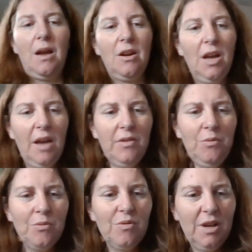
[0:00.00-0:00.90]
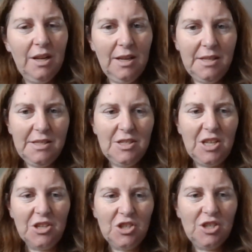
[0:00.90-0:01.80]
And I haven't really
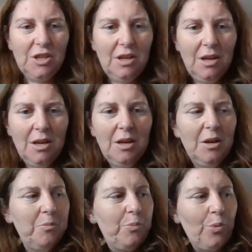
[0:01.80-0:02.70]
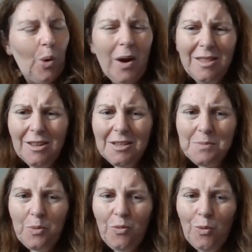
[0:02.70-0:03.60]
stitched bright
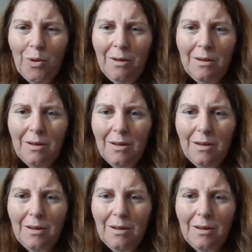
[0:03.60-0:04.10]
things before.